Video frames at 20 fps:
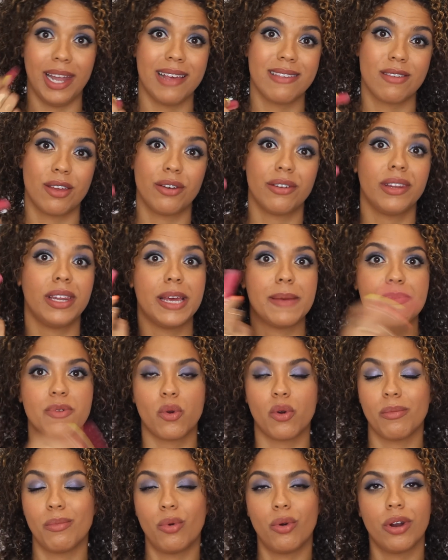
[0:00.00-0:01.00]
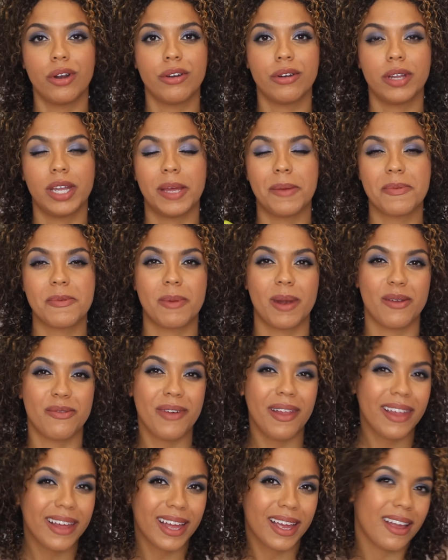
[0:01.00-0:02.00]
less on your lips or more on your lips, but I
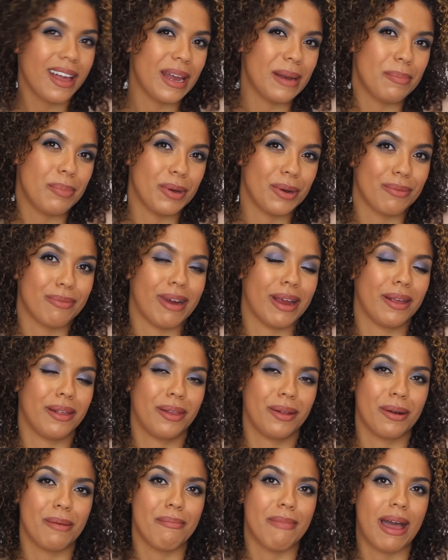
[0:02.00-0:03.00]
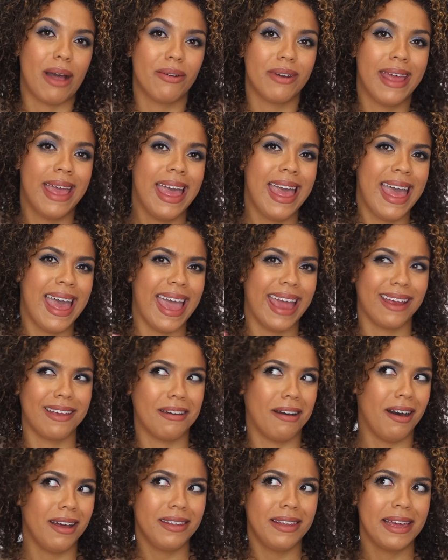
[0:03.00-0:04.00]
felt like I kind of put a regular amount and
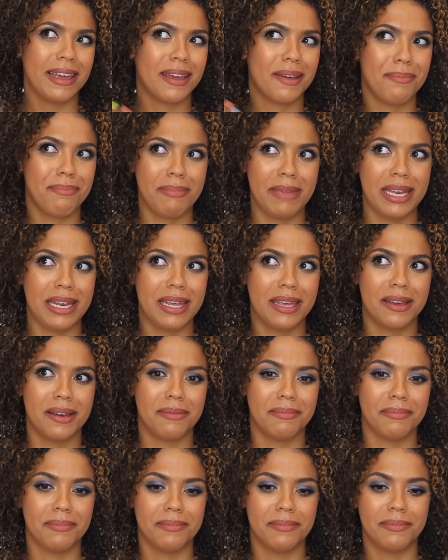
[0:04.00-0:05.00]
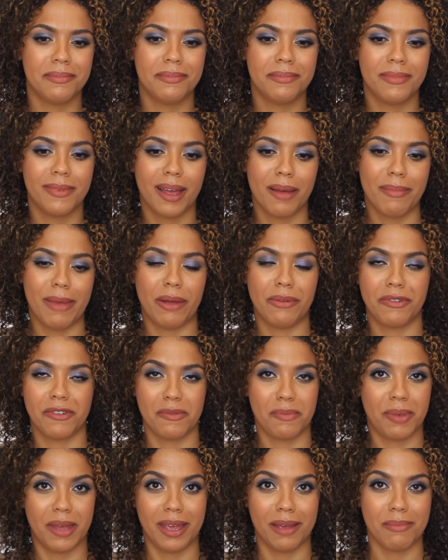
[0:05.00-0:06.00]
got like a medium amount
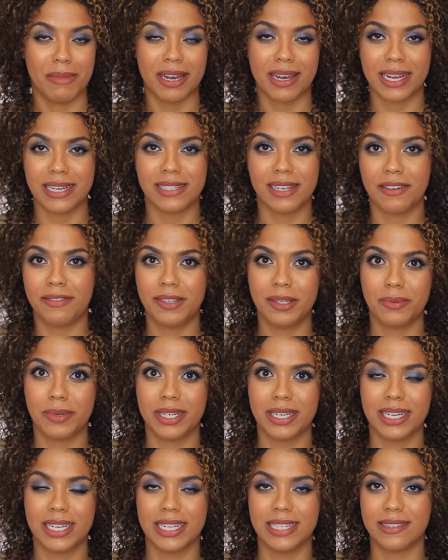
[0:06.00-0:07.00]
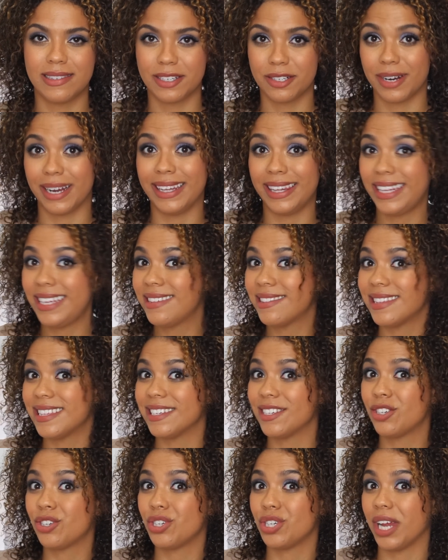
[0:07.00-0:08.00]
of pigment. I definitely wouldn't consider at least
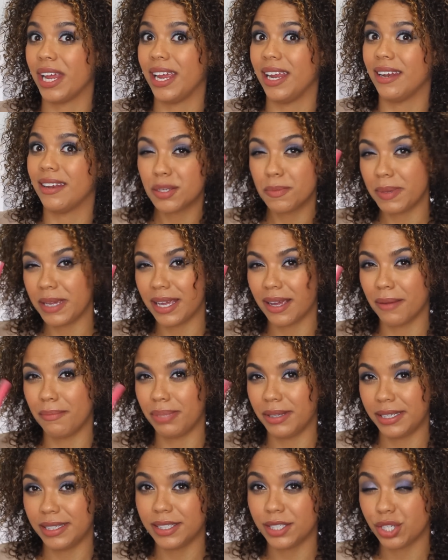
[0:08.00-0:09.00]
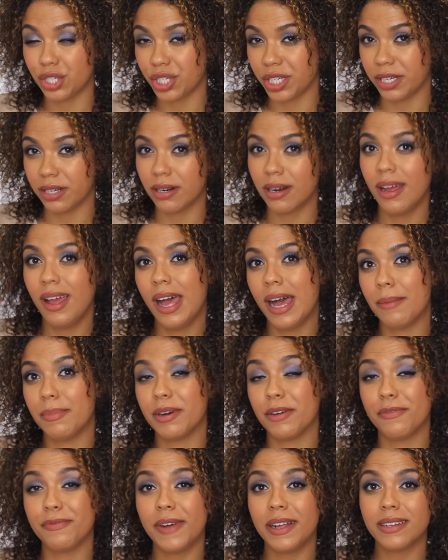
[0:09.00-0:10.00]
this shade to be completely sheer,
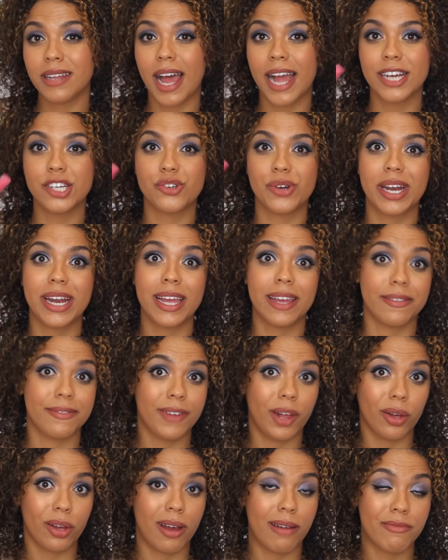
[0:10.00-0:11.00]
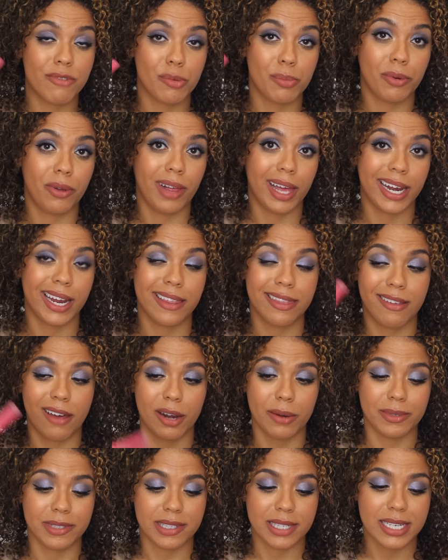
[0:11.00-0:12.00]
but it felt hydrating, it felt comfortable, and I
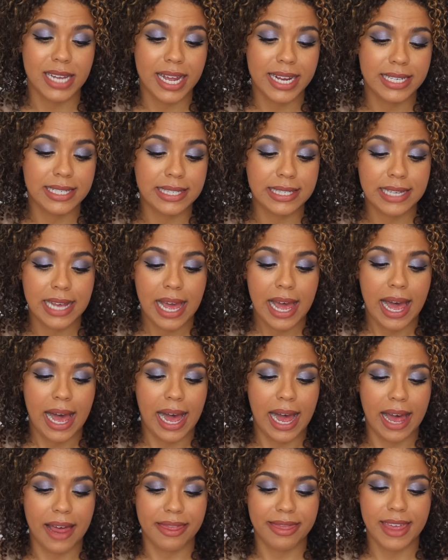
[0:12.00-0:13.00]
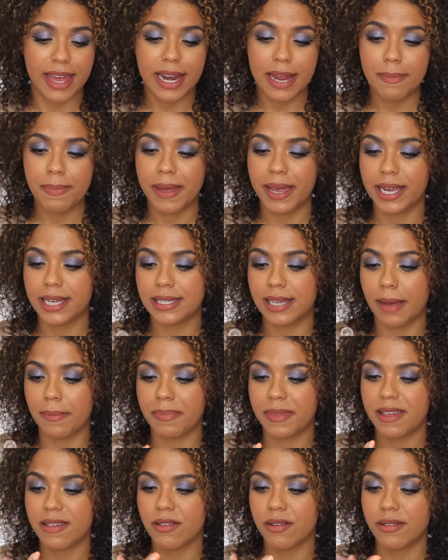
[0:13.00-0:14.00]
thought it was nice. Uh, then I picked
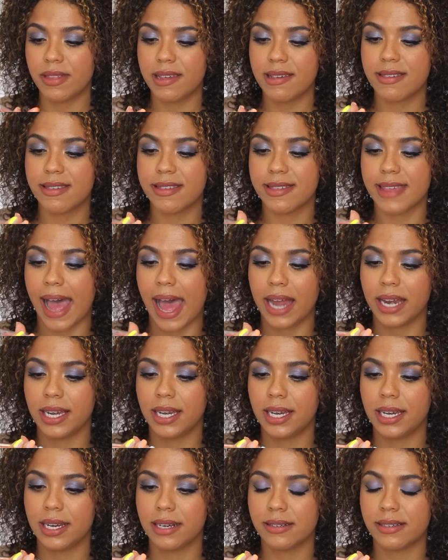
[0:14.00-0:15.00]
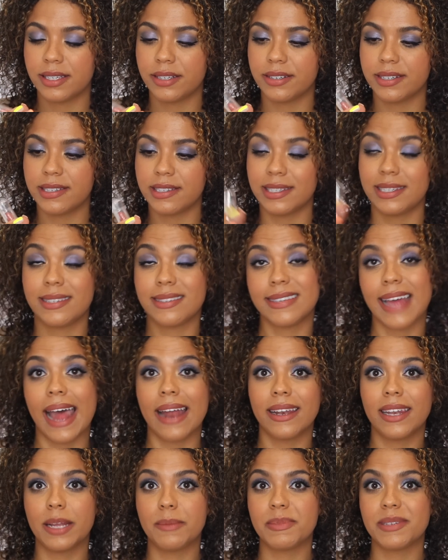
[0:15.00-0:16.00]
up, these are these satin, seriously
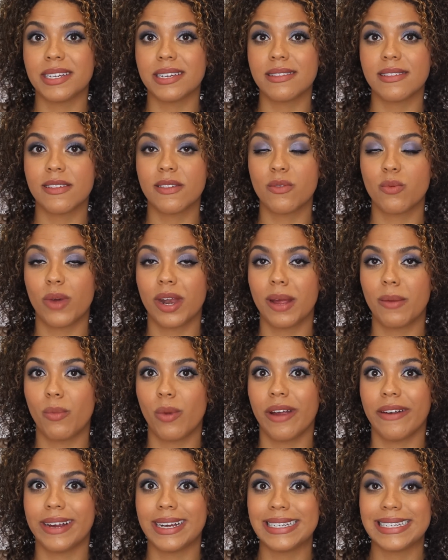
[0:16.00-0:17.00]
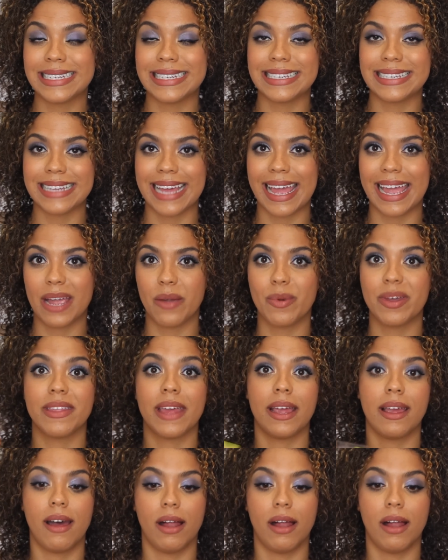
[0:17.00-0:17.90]
satin lipsticks. This is what I'm wearing today with a